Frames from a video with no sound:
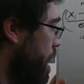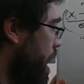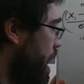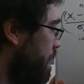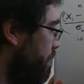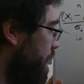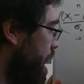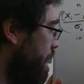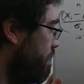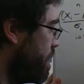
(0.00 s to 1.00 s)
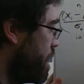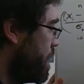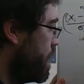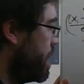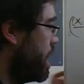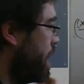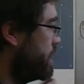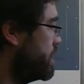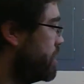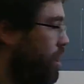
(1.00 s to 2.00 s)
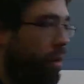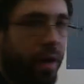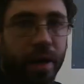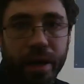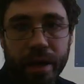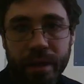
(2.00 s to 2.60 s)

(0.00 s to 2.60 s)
85, and so on.